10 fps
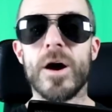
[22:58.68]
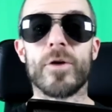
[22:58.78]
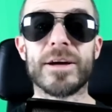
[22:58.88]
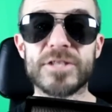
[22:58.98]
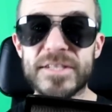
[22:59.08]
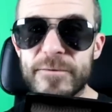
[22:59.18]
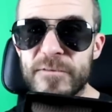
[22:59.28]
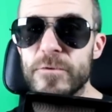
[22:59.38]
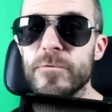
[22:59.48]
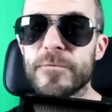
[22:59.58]
Alright, just a
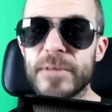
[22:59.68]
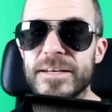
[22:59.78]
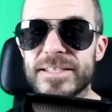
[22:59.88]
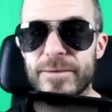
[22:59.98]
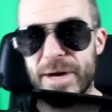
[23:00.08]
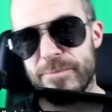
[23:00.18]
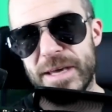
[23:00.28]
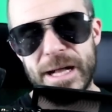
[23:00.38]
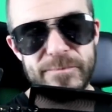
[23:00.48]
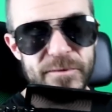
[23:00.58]
few things that might be
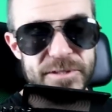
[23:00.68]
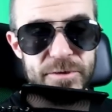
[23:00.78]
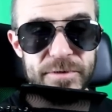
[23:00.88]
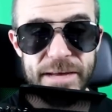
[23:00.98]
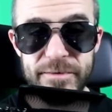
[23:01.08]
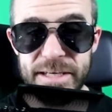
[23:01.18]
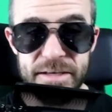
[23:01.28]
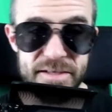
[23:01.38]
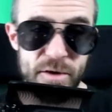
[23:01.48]
helpful to you, then the video's